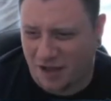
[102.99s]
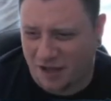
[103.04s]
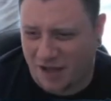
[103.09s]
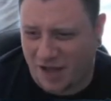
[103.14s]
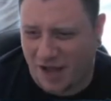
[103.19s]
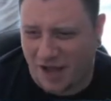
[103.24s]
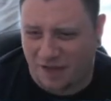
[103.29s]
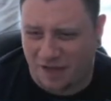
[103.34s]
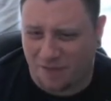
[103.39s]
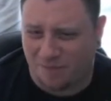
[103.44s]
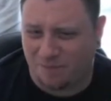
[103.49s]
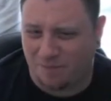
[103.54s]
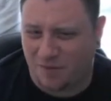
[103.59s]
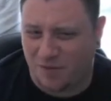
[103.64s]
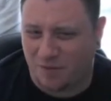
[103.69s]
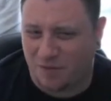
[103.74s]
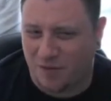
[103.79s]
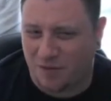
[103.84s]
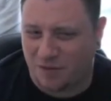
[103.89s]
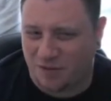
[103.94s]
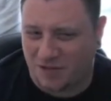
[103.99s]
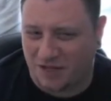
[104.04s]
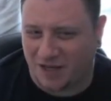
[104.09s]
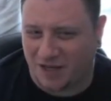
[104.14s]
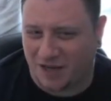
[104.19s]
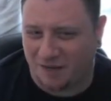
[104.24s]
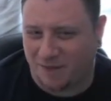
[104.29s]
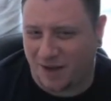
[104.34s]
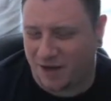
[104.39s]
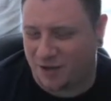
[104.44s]
Yeah, the
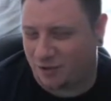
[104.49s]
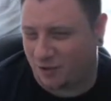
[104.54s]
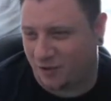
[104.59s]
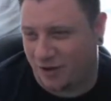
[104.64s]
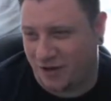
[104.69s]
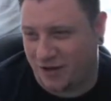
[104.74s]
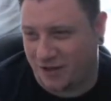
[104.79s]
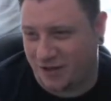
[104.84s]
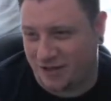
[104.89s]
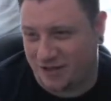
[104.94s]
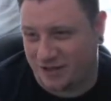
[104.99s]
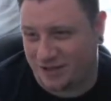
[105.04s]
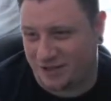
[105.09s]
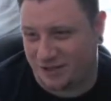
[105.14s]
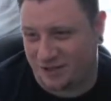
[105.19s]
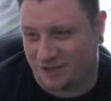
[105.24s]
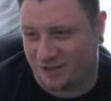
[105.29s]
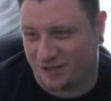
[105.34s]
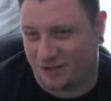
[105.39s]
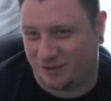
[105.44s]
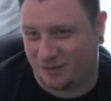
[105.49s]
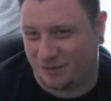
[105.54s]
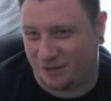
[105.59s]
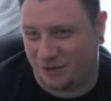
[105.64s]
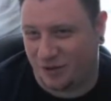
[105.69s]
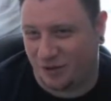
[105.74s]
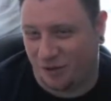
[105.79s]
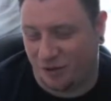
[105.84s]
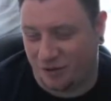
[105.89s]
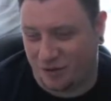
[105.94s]
music in Metroid is just
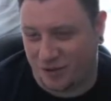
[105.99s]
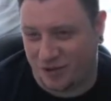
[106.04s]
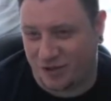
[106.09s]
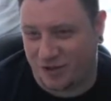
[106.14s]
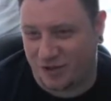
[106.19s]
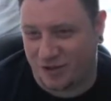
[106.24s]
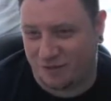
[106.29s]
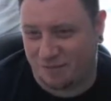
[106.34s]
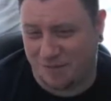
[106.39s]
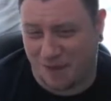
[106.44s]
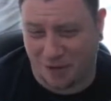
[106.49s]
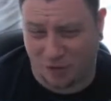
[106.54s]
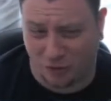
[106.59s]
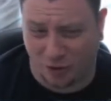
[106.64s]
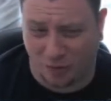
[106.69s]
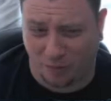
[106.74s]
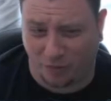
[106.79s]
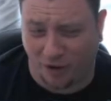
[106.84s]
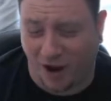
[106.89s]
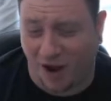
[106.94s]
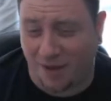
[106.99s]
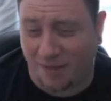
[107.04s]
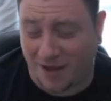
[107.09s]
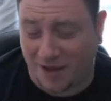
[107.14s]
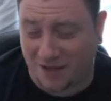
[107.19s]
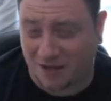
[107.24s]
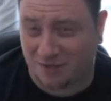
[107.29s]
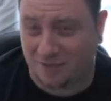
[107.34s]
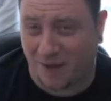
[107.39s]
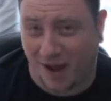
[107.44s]
gorgeous. Metroid Prime
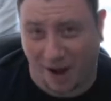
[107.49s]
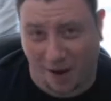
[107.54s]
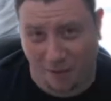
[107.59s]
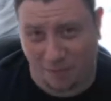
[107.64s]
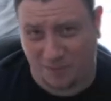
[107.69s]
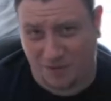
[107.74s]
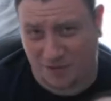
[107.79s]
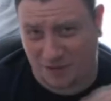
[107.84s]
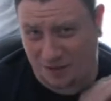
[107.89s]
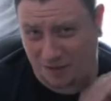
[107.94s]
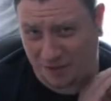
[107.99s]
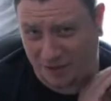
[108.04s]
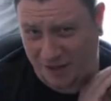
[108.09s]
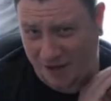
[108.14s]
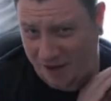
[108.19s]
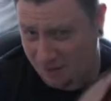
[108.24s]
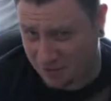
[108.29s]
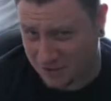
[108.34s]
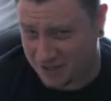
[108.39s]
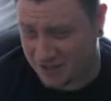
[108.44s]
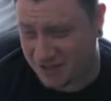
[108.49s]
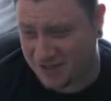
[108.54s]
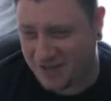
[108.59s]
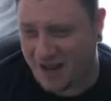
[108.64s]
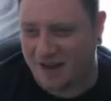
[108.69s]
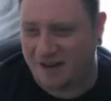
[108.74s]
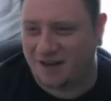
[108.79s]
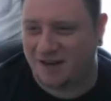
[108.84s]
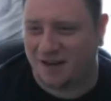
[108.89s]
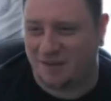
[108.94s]
has some absolutely
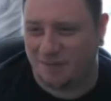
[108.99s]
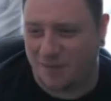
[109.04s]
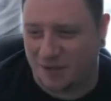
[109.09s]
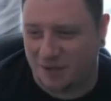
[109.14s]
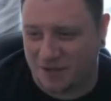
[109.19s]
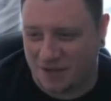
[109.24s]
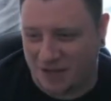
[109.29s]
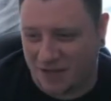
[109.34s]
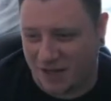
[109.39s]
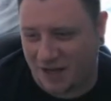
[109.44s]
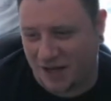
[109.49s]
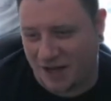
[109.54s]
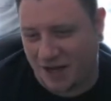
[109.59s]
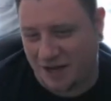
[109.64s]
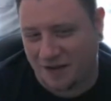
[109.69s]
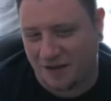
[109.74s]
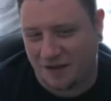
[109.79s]
outstanding music in it.